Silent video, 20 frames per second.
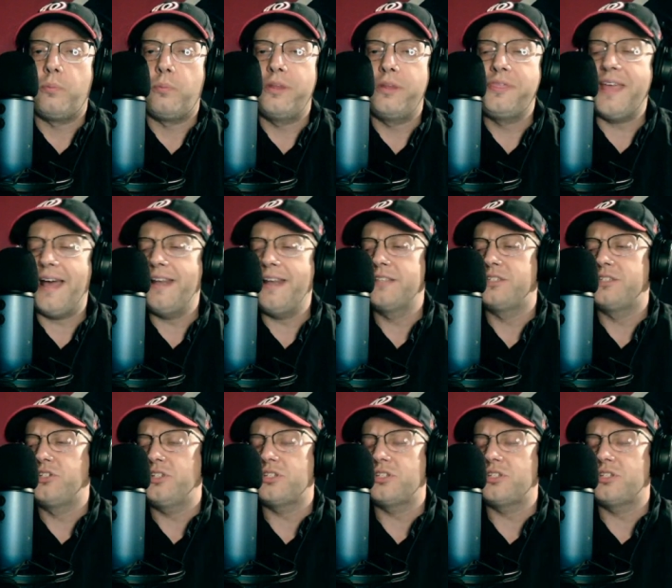But that is
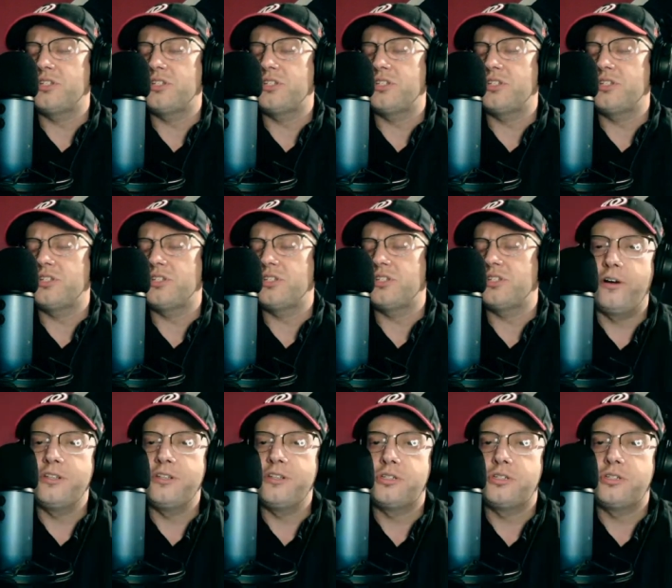just all in
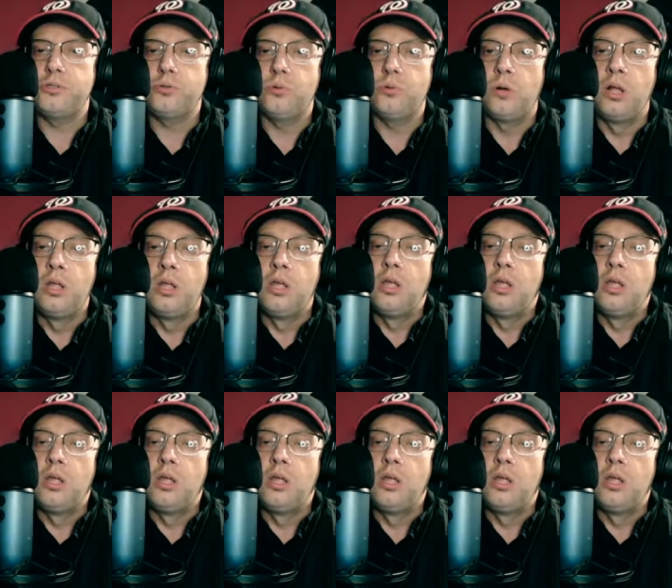reference to,